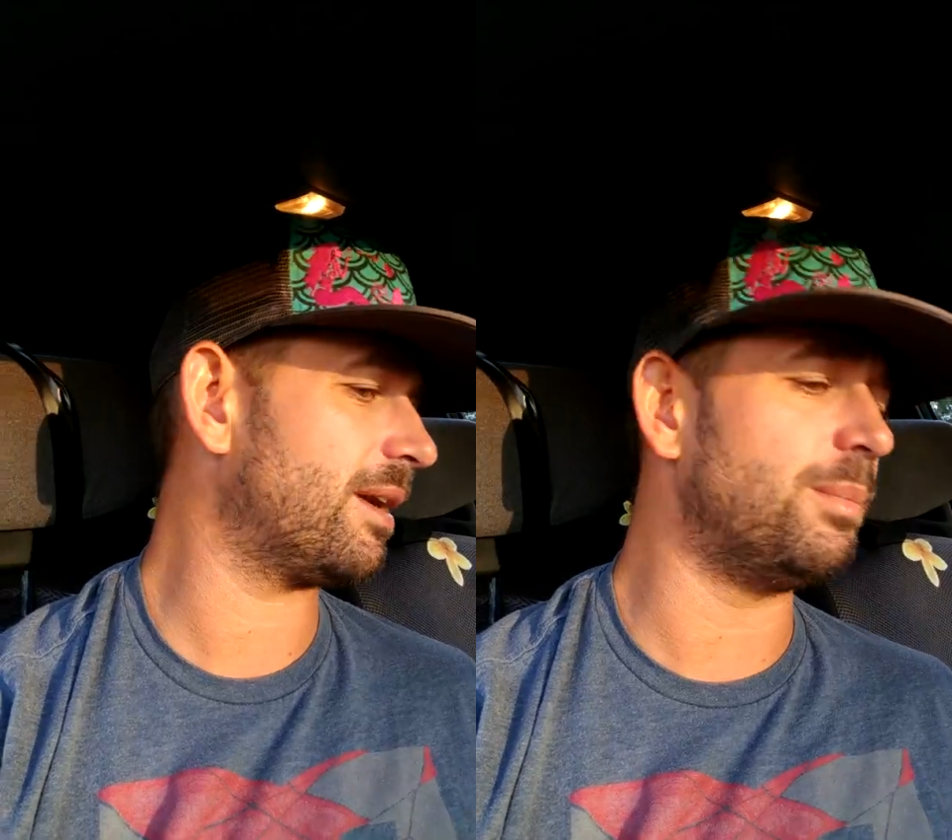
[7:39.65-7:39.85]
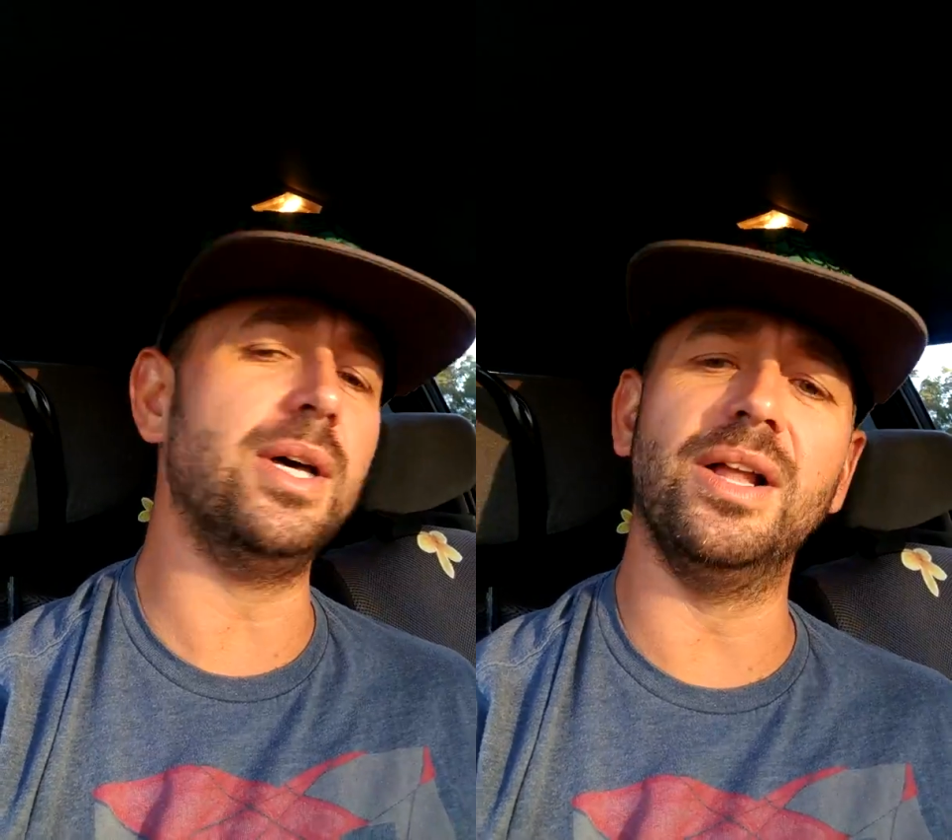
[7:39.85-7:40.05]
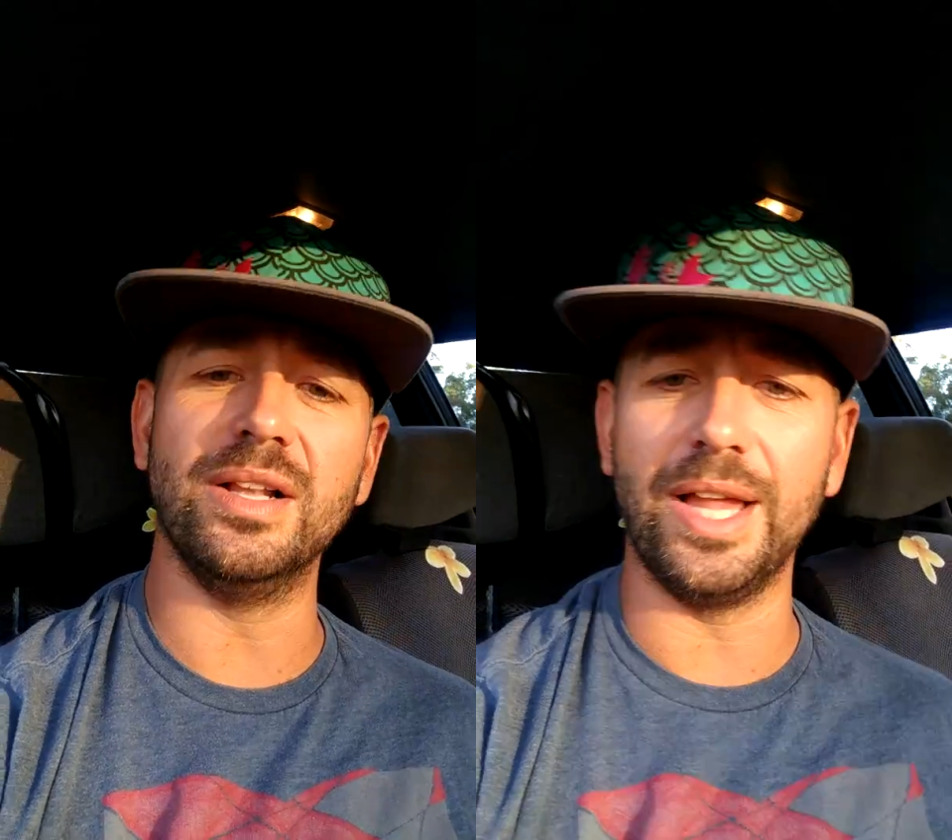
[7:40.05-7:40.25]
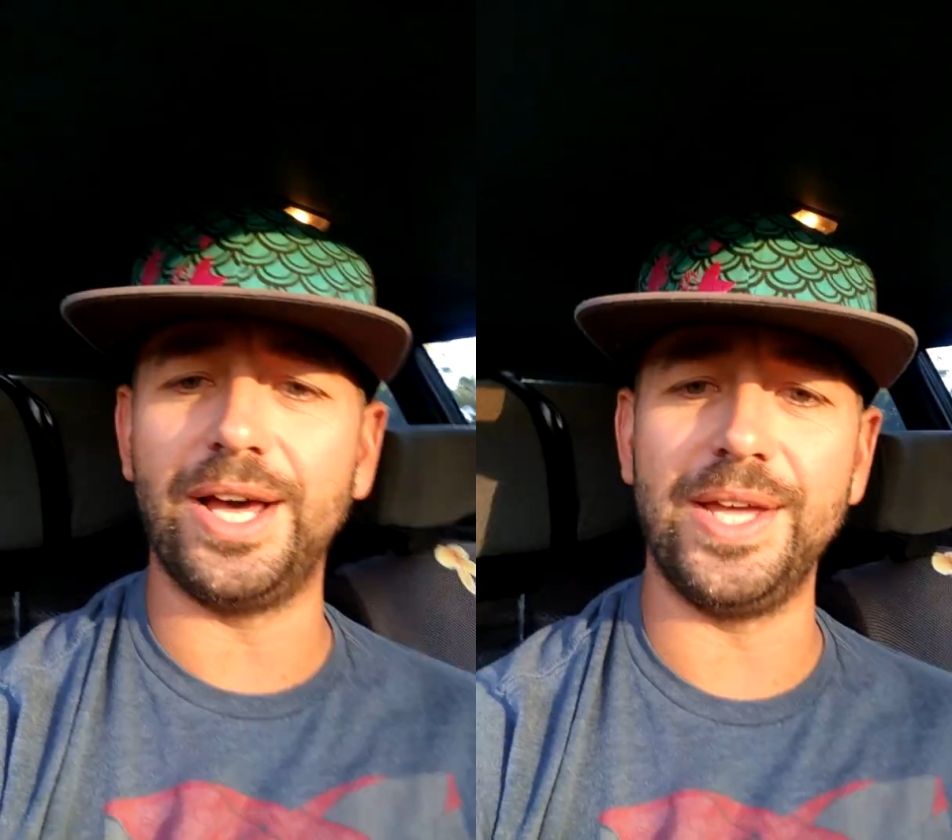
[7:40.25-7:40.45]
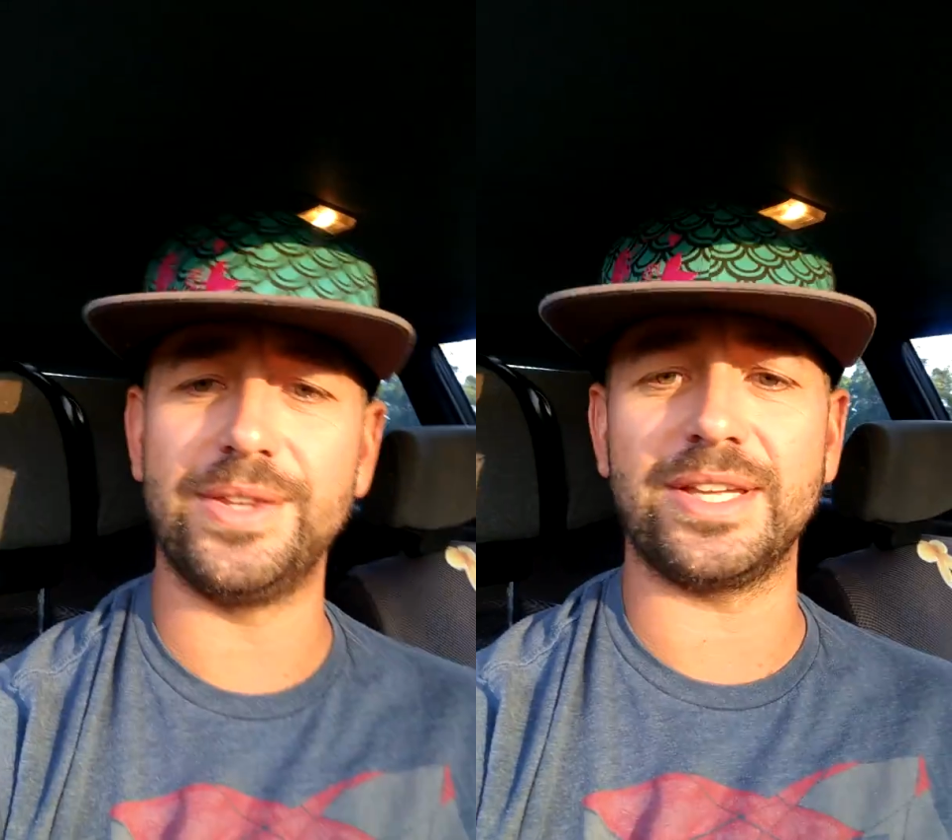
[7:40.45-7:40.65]
had a mill
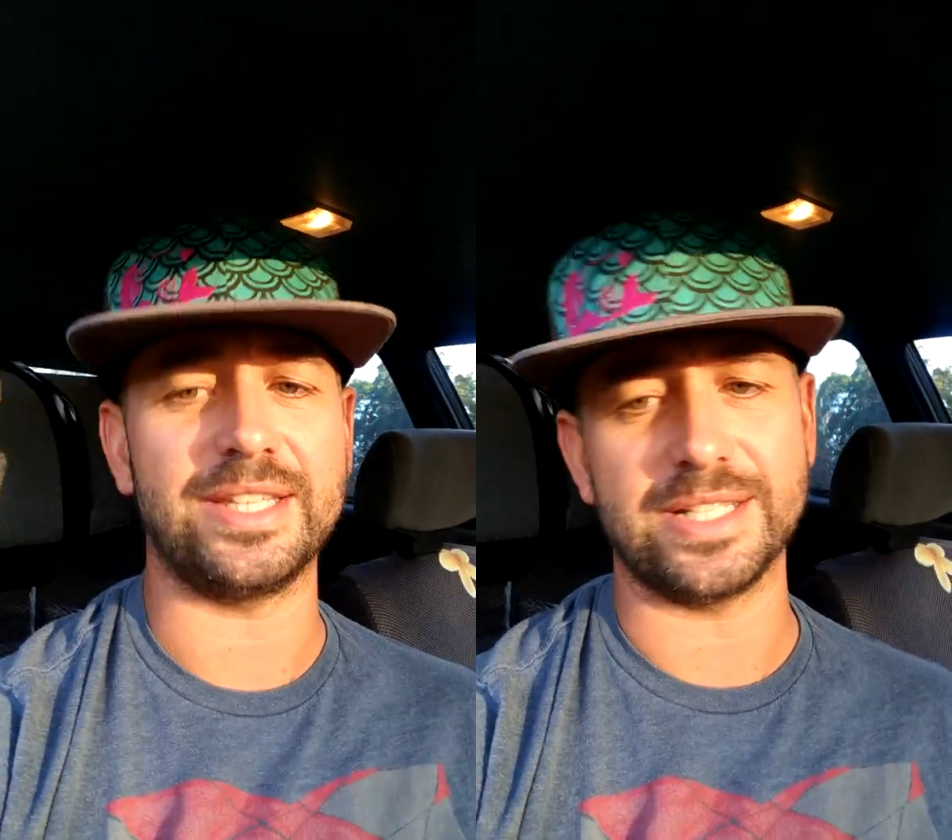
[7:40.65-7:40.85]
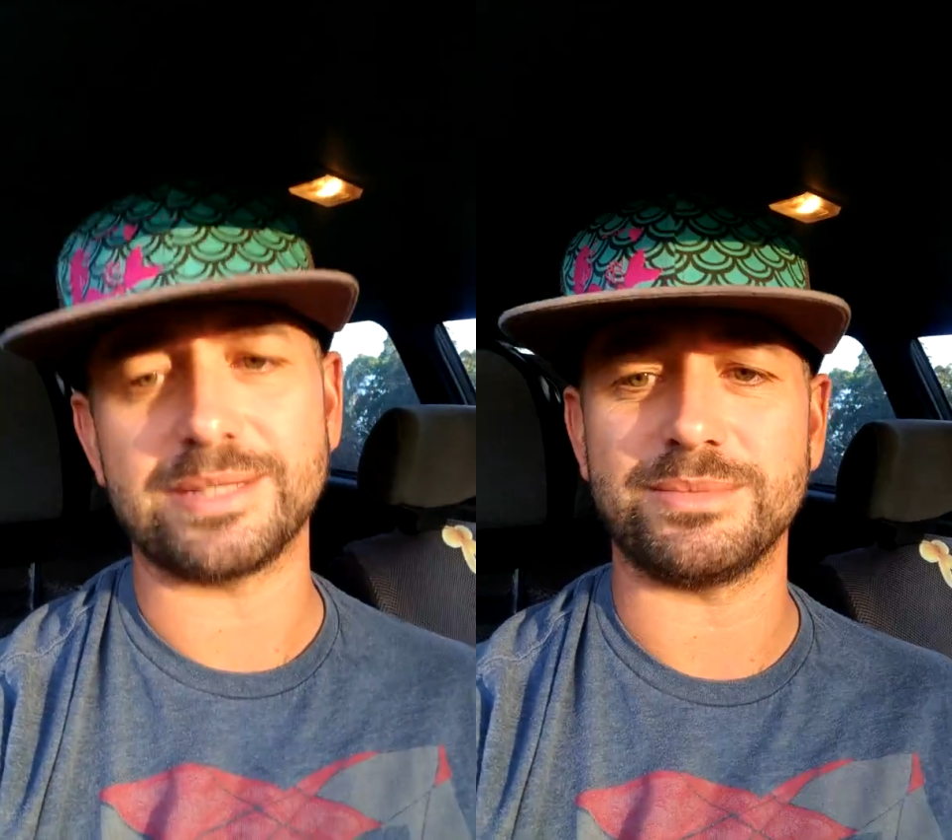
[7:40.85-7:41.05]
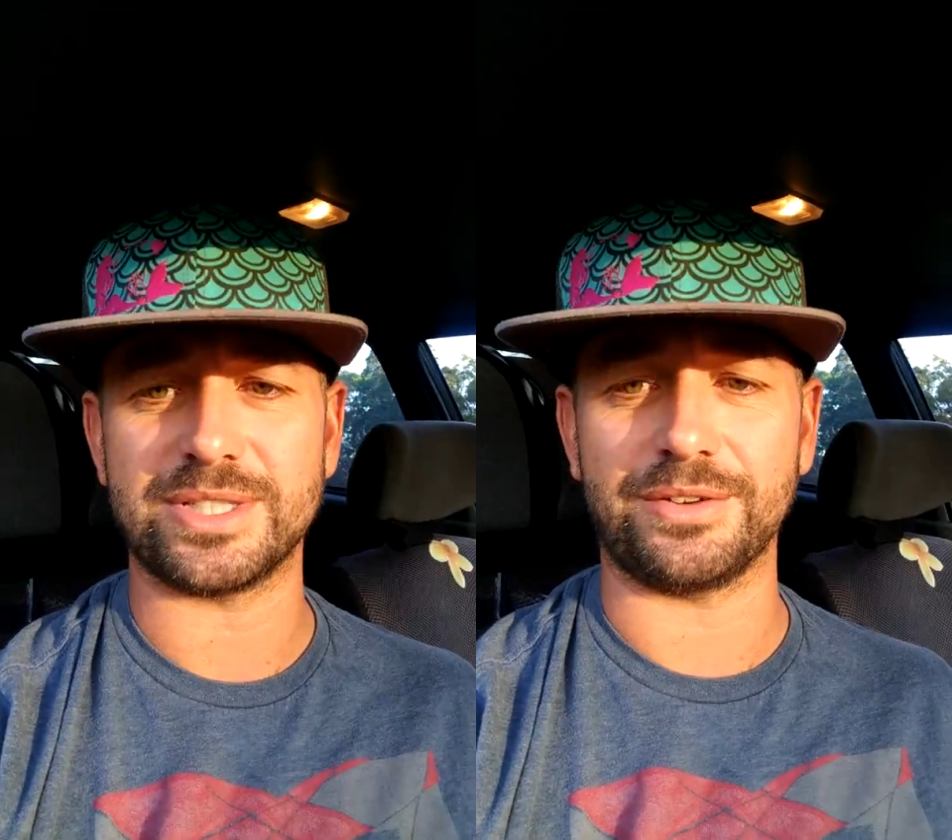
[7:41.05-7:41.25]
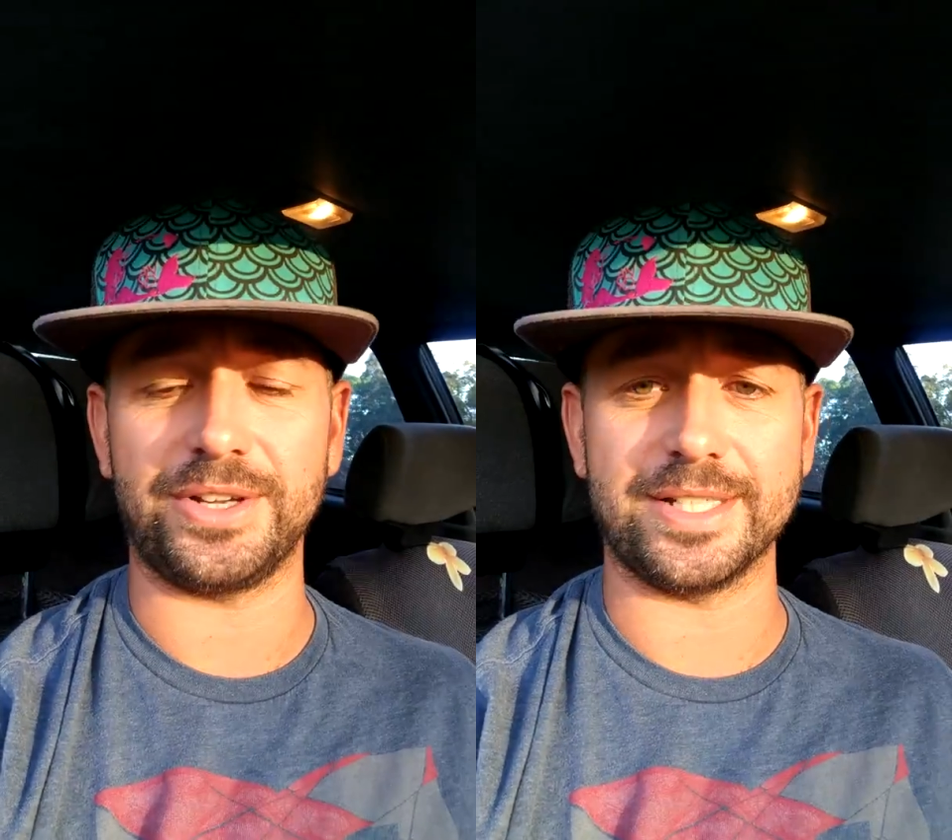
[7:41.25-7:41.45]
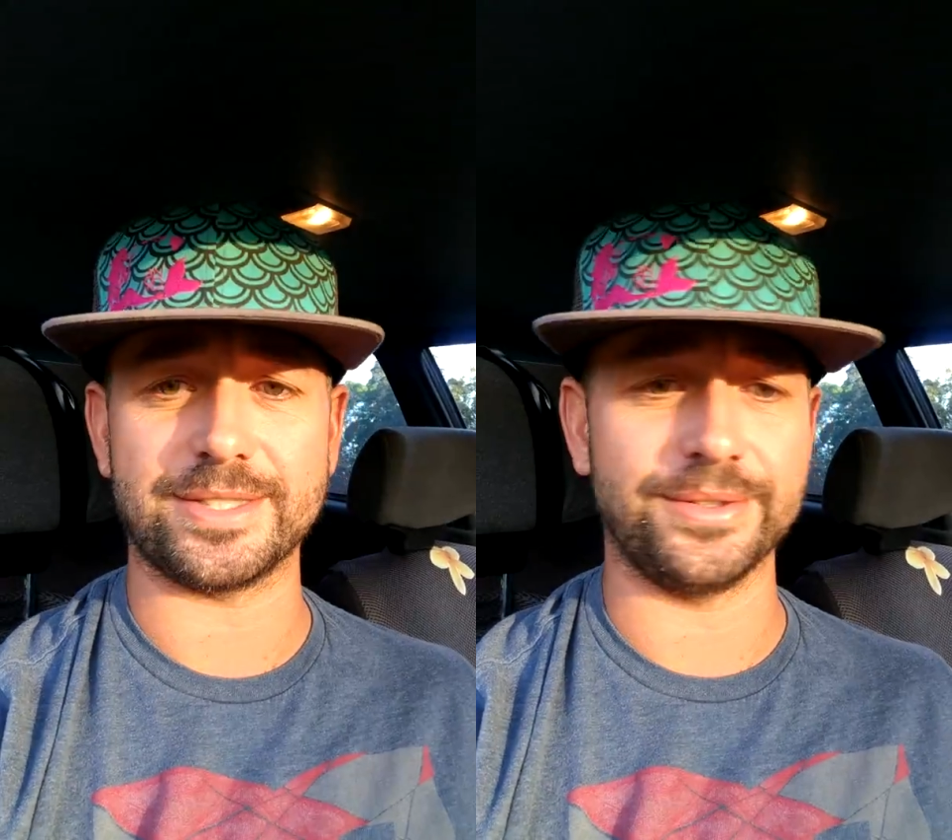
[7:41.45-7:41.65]
lathe, I had to get some stuff
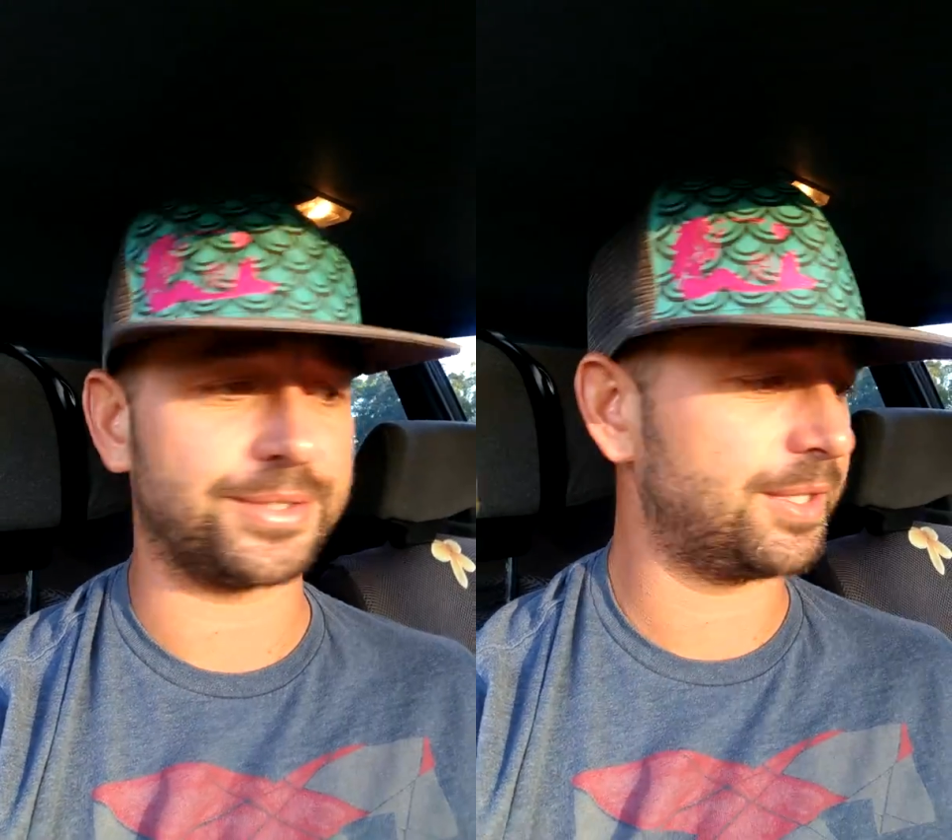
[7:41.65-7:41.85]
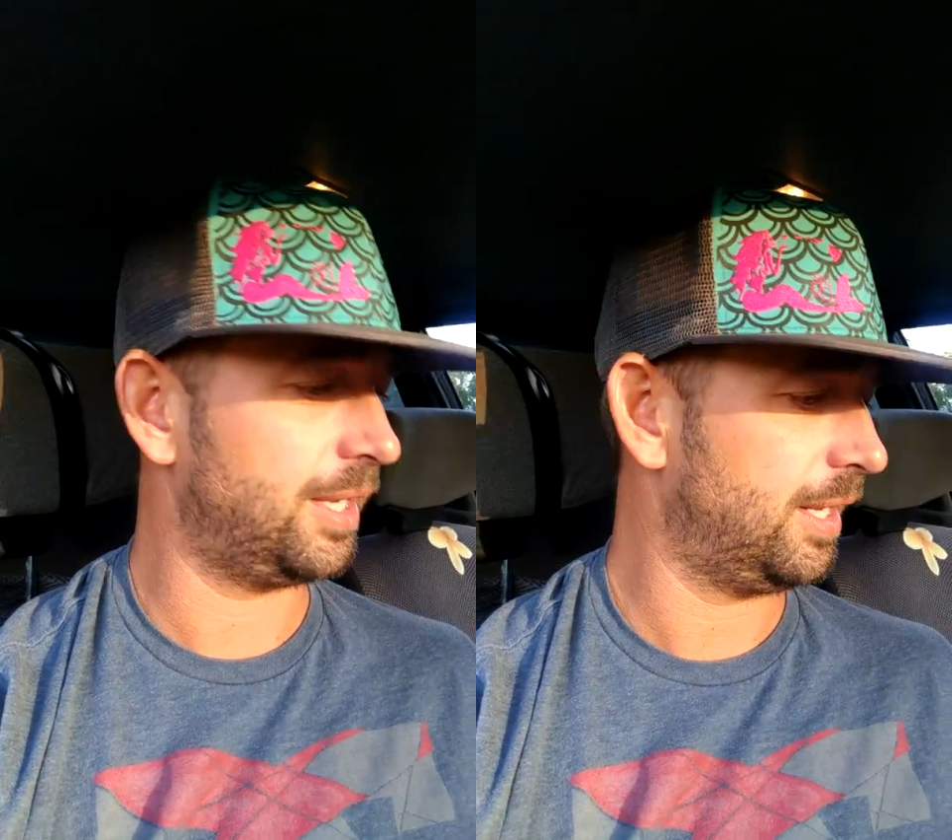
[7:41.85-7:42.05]
outsourced.